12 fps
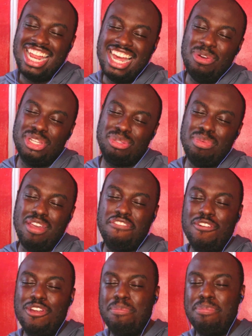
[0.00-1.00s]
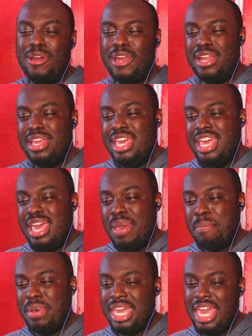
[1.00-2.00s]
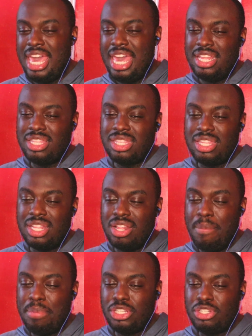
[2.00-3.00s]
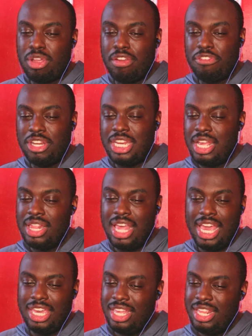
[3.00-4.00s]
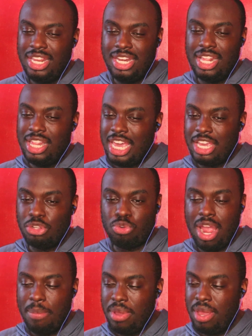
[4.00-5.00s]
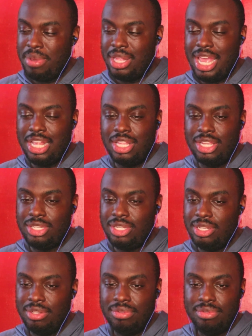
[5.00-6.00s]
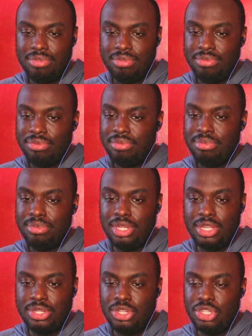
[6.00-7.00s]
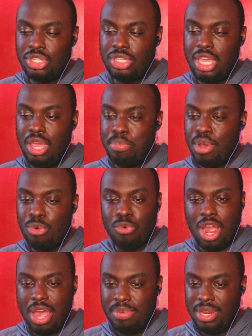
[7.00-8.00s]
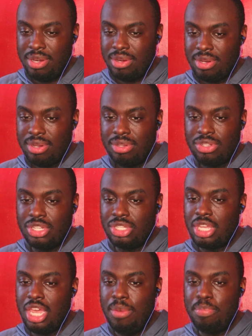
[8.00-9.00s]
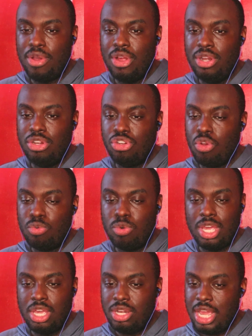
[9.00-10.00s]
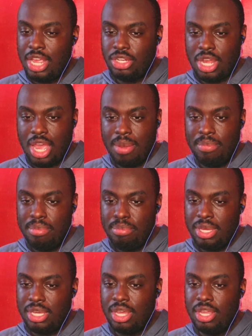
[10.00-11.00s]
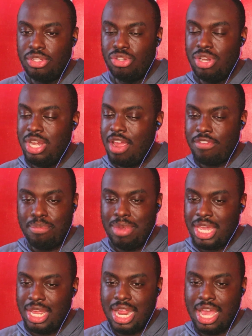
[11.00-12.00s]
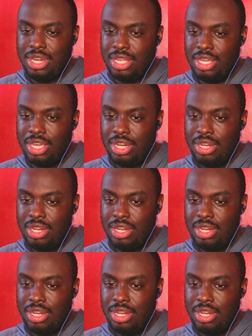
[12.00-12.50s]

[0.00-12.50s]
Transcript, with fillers: that was my favorite part. But yeah, Long Beach didn't like it. He didn't like his rapping and be like, listen, listen, just keep on robbing. Just keep on, don't quit your day job because you're never making out the hood,